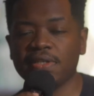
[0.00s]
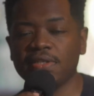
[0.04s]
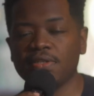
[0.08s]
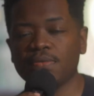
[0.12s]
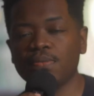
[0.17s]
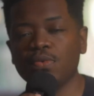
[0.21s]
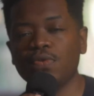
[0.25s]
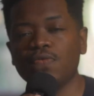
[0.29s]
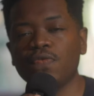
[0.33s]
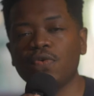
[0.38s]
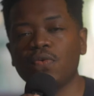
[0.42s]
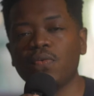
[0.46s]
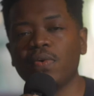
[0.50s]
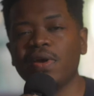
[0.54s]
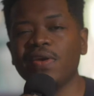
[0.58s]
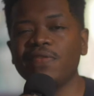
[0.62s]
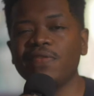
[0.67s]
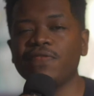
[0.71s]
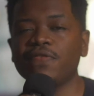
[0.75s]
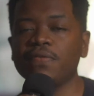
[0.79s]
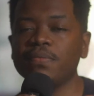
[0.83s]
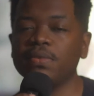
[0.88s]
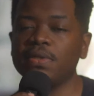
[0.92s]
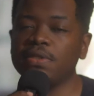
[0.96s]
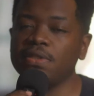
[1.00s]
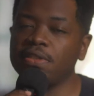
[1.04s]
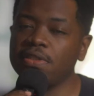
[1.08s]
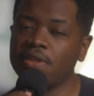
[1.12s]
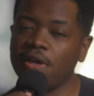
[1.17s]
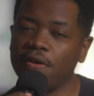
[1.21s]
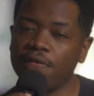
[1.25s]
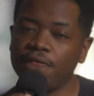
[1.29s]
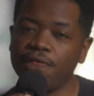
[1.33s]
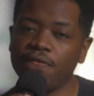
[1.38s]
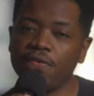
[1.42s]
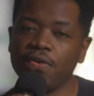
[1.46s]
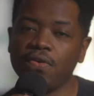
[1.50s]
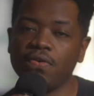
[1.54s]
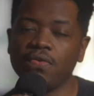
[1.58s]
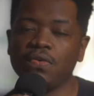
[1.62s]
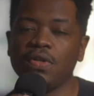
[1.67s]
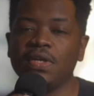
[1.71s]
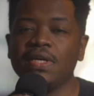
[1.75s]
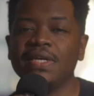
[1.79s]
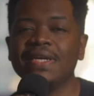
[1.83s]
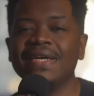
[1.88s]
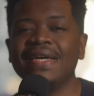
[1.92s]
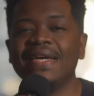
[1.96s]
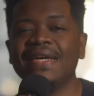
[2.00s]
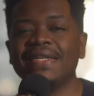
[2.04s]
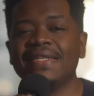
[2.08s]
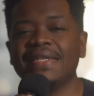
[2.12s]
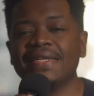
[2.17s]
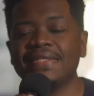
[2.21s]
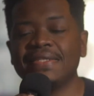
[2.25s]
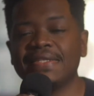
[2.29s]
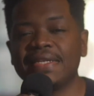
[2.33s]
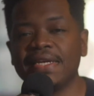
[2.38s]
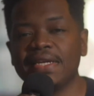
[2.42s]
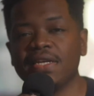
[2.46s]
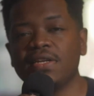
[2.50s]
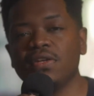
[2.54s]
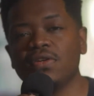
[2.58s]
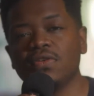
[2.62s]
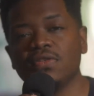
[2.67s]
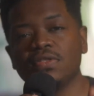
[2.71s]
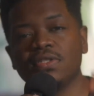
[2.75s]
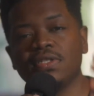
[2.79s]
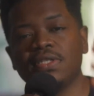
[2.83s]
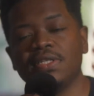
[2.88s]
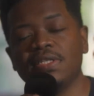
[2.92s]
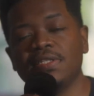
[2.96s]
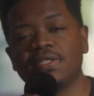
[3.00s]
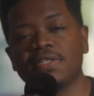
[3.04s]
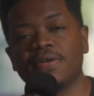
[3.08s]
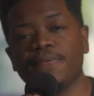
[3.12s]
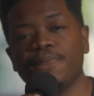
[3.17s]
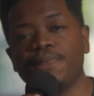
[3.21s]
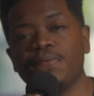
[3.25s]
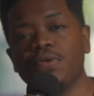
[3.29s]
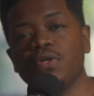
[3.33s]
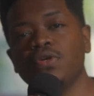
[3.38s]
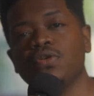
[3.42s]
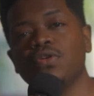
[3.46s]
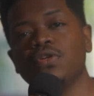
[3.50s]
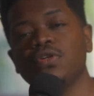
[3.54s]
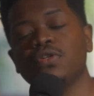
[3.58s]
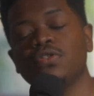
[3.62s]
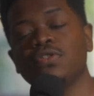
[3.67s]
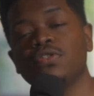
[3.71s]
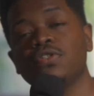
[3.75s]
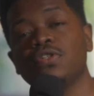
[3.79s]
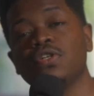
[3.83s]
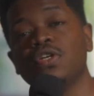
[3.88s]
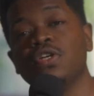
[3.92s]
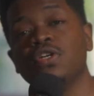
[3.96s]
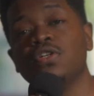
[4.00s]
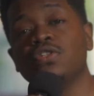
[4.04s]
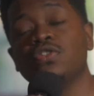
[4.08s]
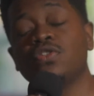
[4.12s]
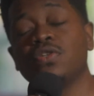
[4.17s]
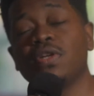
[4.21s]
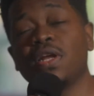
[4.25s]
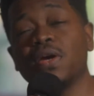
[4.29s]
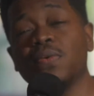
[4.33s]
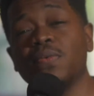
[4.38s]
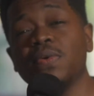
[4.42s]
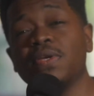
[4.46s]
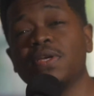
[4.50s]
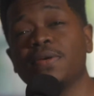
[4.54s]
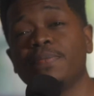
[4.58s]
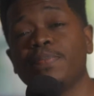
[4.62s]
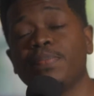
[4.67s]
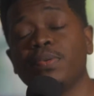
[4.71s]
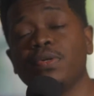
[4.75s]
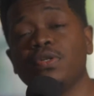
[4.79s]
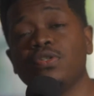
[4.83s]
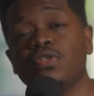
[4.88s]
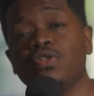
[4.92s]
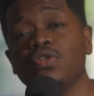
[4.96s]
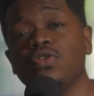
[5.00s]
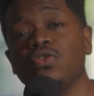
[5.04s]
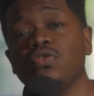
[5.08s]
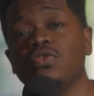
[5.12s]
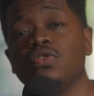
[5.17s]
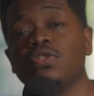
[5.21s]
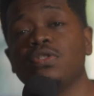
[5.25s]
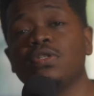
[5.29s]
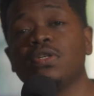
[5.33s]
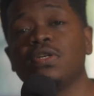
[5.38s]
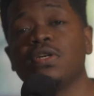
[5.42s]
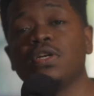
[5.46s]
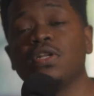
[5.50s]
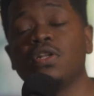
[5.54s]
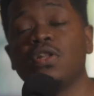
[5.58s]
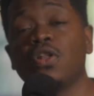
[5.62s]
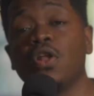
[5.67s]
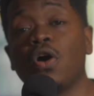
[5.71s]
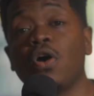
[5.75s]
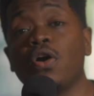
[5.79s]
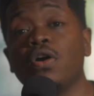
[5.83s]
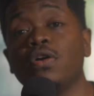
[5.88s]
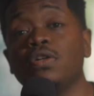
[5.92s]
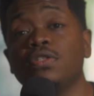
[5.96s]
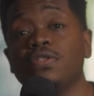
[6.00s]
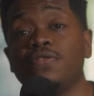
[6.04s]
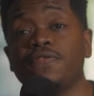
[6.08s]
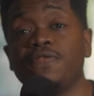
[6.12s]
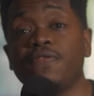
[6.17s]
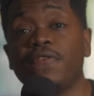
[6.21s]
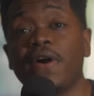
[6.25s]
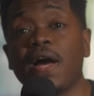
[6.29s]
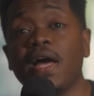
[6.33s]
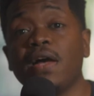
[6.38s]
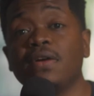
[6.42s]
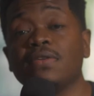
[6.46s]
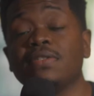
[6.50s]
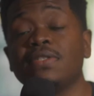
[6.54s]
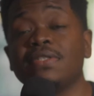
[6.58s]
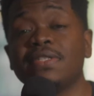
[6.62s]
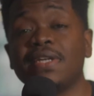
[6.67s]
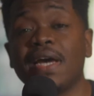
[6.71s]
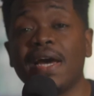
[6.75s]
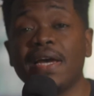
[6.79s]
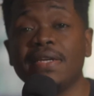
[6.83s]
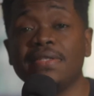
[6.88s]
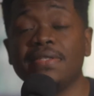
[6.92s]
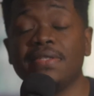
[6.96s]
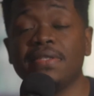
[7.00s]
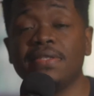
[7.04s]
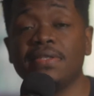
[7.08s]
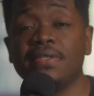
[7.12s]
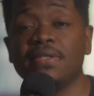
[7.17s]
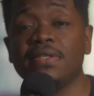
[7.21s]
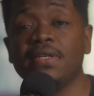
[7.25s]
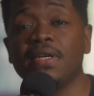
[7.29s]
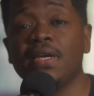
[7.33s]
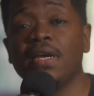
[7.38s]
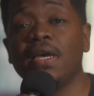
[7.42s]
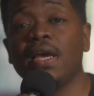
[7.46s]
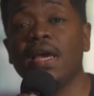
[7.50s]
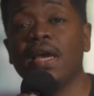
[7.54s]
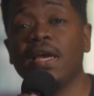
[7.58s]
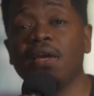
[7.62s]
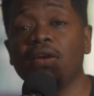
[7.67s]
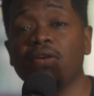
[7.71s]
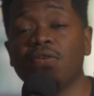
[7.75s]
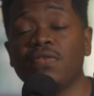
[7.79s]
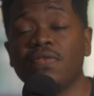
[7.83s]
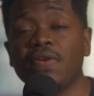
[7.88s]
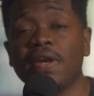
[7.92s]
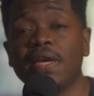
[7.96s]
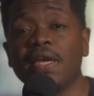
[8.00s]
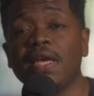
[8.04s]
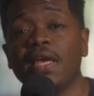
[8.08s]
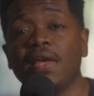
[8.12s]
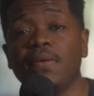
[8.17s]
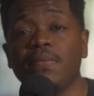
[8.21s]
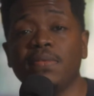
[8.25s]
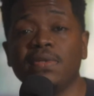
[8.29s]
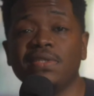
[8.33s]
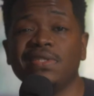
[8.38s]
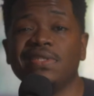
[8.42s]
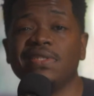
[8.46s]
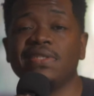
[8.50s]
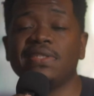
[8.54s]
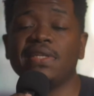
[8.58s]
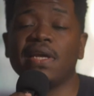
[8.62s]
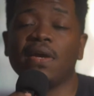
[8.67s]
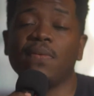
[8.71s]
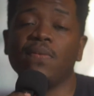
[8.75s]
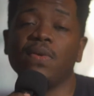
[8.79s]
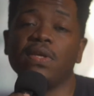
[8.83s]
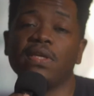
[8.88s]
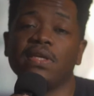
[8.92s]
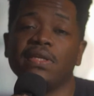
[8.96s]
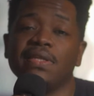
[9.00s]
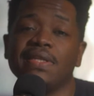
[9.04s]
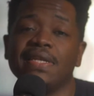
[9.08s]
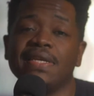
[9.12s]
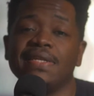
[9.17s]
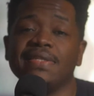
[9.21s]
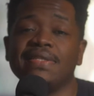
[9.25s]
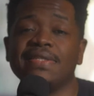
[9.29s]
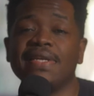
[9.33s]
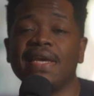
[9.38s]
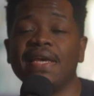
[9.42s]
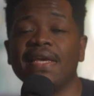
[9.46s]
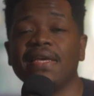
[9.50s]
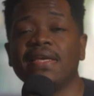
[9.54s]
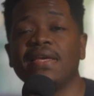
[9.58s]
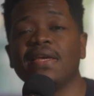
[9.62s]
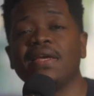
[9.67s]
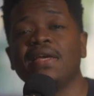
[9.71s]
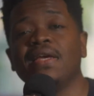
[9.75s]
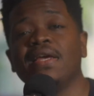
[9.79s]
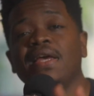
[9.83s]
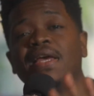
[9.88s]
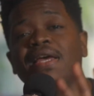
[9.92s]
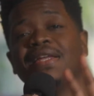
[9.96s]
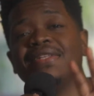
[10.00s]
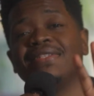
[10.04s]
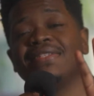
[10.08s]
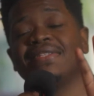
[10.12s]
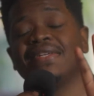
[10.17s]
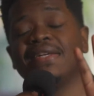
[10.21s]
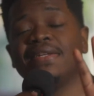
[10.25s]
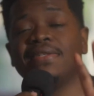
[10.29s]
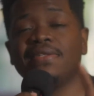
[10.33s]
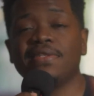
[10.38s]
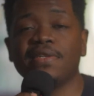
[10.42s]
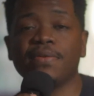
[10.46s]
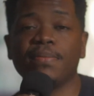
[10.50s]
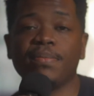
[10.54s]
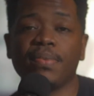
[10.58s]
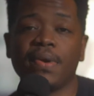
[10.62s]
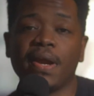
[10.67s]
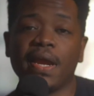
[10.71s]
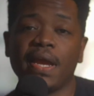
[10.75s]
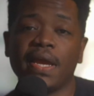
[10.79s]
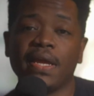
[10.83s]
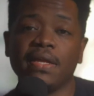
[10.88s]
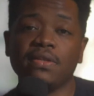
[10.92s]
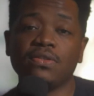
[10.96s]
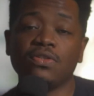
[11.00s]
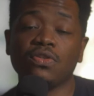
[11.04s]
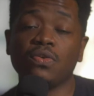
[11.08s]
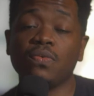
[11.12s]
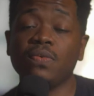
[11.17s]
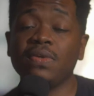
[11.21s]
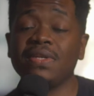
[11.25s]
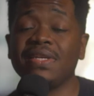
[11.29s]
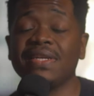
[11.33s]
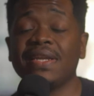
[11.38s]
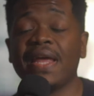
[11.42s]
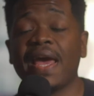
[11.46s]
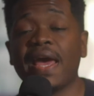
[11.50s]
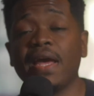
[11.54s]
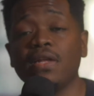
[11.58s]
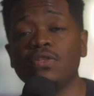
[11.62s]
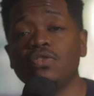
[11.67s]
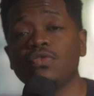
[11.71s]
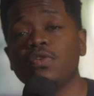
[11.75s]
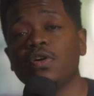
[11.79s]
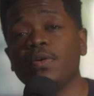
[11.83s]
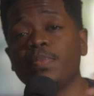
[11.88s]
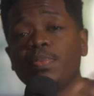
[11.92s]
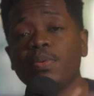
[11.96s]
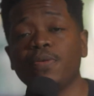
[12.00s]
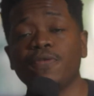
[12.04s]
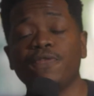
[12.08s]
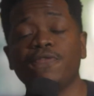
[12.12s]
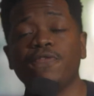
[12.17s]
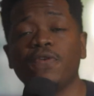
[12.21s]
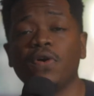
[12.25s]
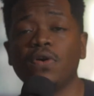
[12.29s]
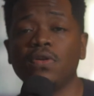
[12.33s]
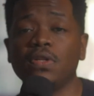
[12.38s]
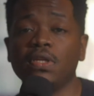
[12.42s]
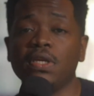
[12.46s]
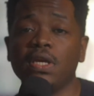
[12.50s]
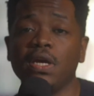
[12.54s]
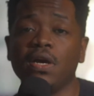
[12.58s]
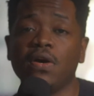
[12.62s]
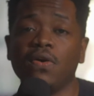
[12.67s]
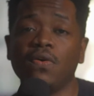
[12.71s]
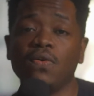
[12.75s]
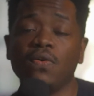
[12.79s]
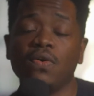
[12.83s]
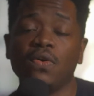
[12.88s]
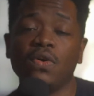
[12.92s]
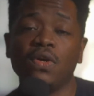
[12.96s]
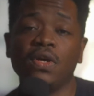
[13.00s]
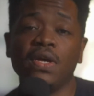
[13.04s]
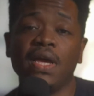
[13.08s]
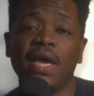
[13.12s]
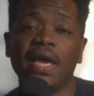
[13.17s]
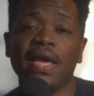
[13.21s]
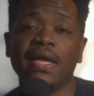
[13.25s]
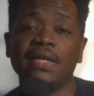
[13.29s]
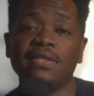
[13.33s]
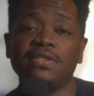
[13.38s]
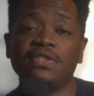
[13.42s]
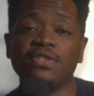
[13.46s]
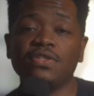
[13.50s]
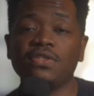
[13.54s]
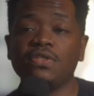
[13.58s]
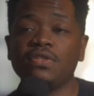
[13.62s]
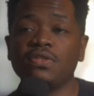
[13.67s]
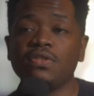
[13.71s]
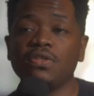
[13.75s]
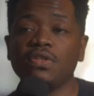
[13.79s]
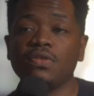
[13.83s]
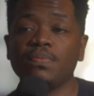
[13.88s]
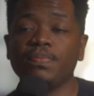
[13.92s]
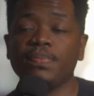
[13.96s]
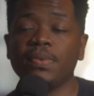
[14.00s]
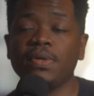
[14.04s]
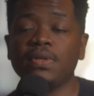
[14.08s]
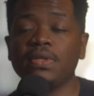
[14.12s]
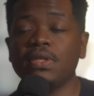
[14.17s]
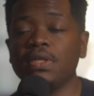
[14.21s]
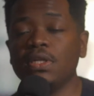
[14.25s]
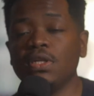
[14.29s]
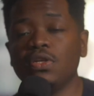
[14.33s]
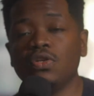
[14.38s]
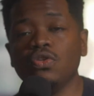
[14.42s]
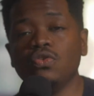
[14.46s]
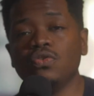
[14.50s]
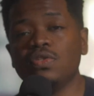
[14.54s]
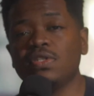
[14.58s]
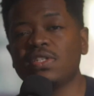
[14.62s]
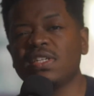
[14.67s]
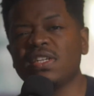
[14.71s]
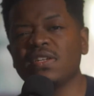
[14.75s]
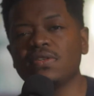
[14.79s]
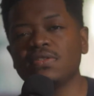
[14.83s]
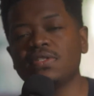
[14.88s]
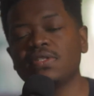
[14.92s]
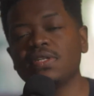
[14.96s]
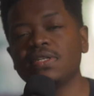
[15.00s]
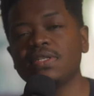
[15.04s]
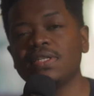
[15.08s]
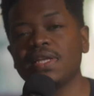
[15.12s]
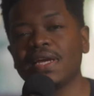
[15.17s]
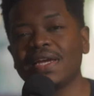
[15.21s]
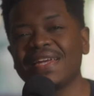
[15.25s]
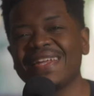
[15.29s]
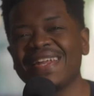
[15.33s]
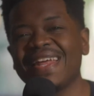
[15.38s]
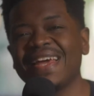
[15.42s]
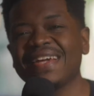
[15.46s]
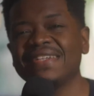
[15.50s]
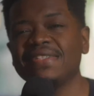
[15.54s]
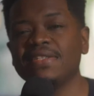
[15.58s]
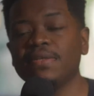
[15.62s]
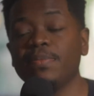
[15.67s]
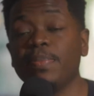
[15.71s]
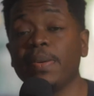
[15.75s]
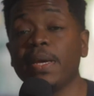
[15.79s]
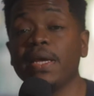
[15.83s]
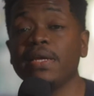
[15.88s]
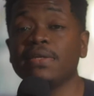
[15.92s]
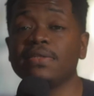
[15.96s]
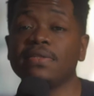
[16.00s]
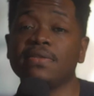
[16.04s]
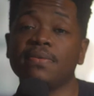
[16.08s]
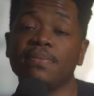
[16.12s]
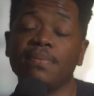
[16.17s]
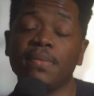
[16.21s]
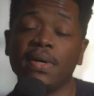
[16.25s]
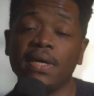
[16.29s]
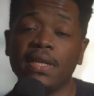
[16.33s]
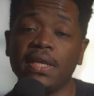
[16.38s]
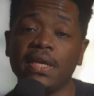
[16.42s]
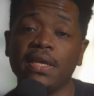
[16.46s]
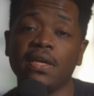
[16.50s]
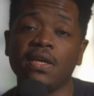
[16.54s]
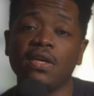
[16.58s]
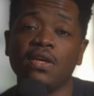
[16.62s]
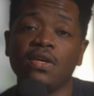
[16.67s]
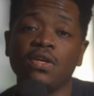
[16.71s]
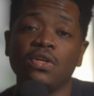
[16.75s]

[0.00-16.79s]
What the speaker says: Let's move away from the cell phone and let's get it onto these computers so that we can produce large file sizes and great images that we can then take and send to brands, or we can add to our portfolio, and just building a new skill set that can actually pay us some money.